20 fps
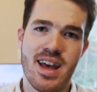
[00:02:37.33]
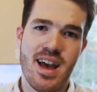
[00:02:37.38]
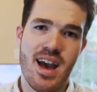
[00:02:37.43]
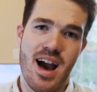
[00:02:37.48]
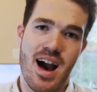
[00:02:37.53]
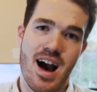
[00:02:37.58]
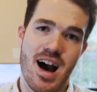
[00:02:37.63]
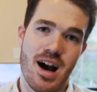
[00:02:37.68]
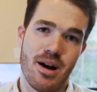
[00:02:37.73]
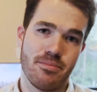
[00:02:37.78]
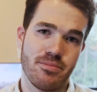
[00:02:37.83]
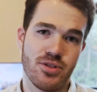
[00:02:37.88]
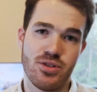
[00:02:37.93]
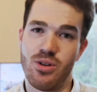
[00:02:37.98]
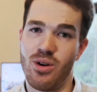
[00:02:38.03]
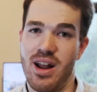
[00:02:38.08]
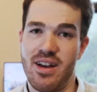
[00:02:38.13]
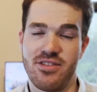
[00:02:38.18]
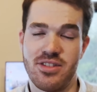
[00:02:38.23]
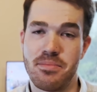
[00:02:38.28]
Um, you
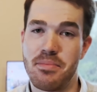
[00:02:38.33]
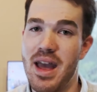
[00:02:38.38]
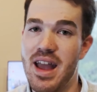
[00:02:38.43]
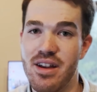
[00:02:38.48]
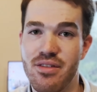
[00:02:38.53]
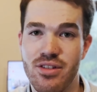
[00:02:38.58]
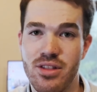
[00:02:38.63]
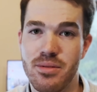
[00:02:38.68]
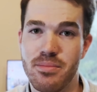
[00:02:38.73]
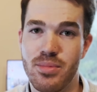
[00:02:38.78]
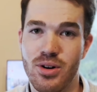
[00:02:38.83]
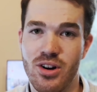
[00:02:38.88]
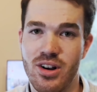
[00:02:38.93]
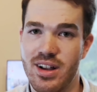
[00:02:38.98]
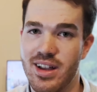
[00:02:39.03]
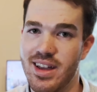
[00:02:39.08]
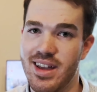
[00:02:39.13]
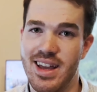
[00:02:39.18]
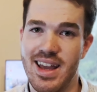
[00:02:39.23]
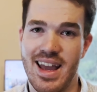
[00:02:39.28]
don't have to pay for the
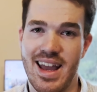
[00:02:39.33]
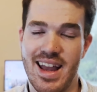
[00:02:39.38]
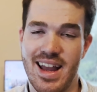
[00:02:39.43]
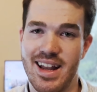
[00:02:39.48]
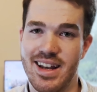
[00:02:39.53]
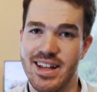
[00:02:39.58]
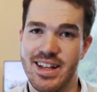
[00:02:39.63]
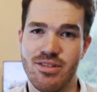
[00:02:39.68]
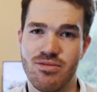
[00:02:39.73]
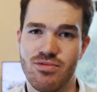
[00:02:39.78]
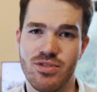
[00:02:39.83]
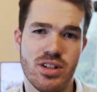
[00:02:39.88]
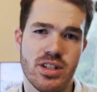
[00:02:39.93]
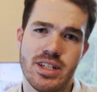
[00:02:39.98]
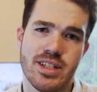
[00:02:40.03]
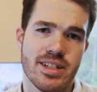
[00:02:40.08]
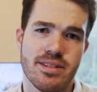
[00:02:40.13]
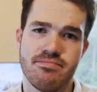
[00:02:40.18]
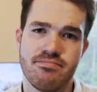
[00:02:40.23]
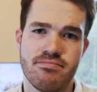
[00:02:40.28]
book, and it
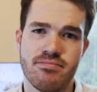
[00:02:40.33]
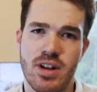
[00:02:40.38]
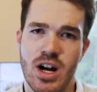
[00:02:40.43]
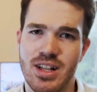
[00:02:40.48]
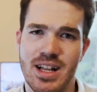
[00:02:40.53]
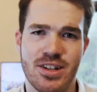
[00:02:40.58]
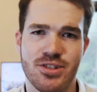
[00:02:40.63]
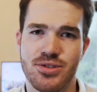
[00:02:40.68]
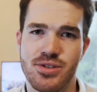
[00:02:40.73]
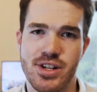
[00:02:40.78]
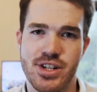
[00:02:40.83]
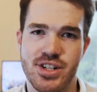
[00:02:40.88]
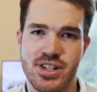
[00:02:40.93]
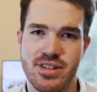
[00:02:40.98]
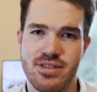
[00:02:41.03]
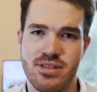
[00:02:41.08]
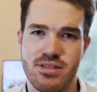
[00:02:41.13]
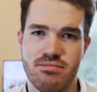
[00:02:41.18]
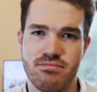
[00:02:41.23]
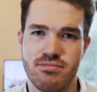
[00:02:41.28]
really allows you to
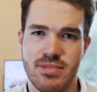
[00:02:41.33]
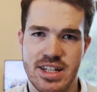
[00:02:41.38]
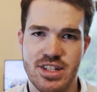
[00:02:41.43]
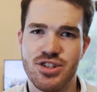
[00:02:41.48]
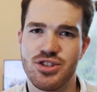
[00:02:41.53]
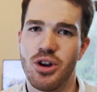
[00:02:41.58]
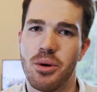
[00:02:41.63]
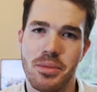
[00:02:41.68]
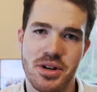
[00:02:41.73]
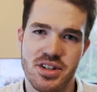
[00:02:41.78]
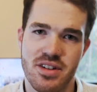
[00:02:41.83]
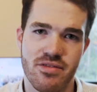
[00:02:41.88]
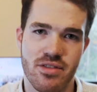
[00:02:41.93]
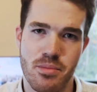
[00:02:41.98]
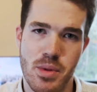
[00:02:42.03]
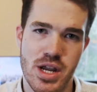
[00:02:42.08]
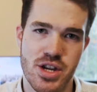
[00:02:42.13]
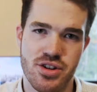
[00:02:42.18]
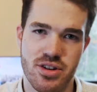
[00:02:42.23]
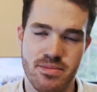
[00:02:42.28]
just get so much
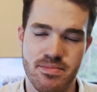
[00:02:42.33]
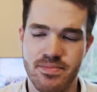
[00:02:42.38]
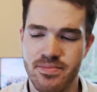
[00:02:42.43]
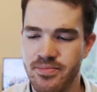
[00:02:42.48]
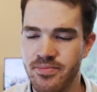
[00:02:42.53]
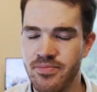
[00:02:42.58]
information.